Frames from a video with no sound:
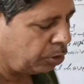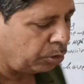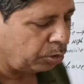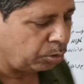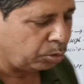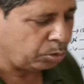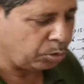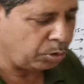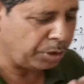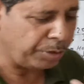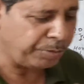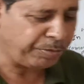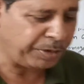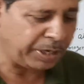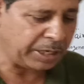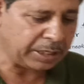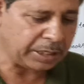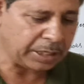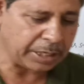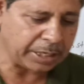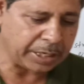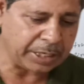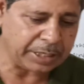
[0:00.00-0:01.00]
to refine the
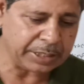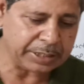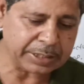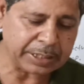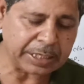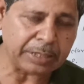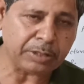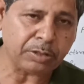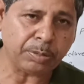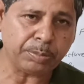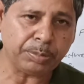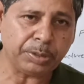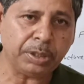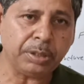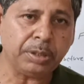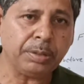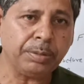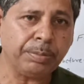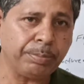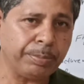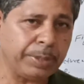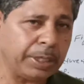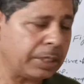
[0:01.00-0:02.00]
grain size of the
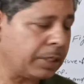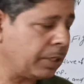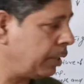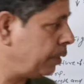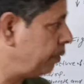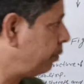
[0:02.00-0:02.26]
metal.